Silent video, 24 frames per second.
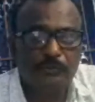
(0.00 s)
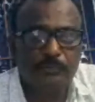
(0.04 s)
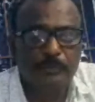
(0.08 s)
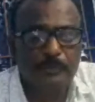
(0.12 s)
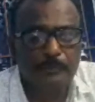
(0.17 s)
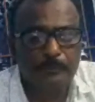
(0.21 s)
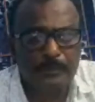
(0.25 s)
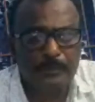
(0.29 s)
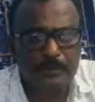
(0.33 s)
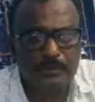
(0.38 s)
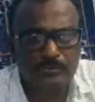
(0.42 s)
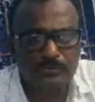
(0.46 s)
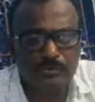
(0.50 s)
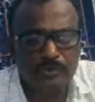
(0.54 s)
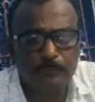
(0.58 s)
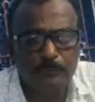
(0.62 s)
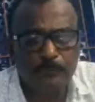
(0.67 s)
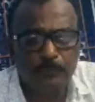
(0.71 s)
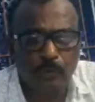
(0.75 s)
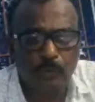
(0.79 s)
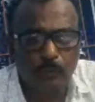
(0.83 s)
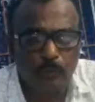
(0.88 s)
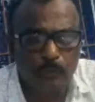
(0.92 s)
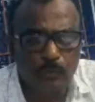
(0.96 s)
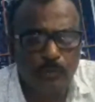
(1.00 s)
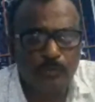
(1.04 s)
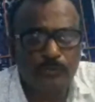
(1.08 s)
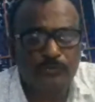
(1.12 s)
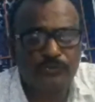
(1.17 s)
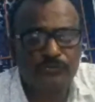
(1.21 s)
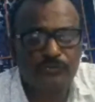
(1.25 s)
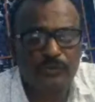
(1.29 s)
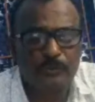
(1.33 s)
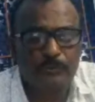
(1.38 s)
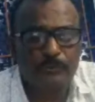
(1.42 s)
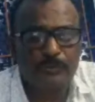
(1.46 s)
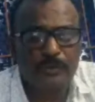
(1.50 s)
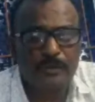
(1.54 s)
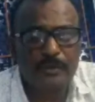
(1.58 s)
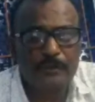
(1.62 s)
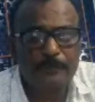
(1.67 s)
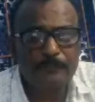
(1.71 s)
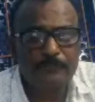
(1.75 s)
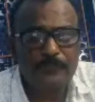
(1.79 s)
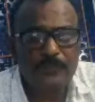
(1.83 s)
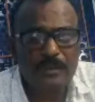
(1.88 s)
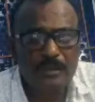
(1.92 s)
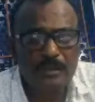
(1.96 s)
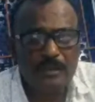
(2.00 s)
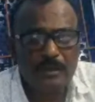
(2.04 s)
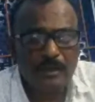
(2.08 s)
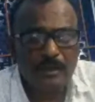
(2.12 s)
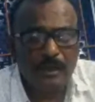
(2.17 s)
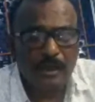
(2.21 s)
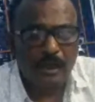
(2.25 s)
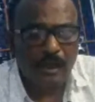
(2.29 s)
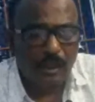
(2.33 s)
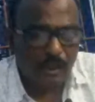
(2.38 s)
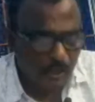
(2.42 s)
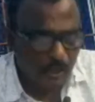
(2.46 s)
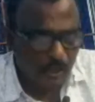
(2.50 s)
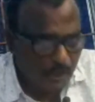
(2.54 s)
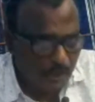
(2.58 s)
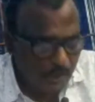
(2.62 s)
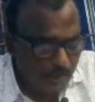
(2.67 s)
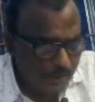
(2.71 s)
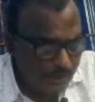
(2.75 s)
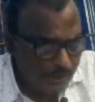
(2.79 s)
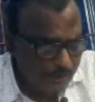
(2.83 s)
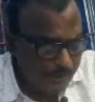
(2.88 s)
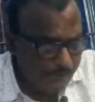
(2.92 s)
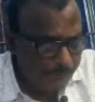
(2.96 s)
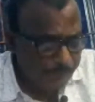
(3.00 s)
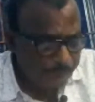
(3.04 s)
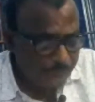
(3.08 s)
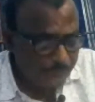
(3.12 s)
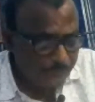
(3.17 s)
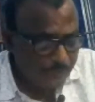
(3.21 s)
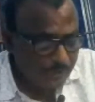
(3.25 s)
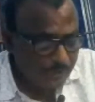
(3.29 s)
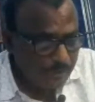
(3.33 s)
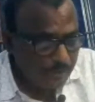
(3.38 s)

If a person provokes somebody, and